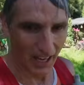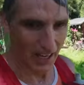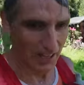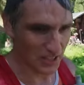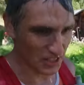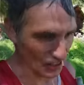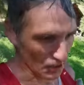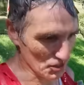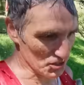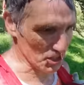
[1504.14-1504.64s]

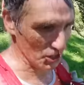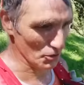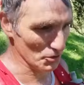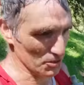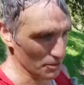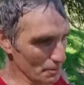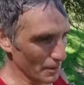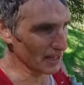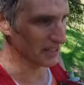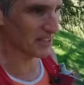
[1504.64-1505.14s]
Still got
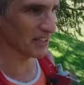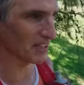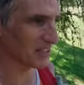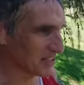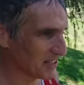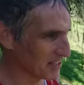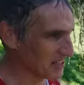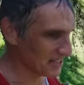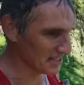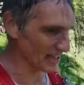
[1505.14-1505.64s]
200 meters
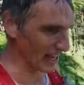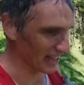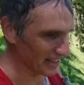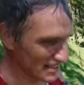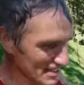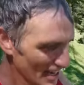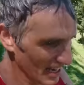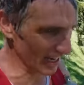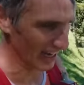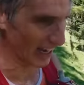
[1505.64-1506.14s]
to
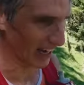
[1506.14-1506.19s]
descend.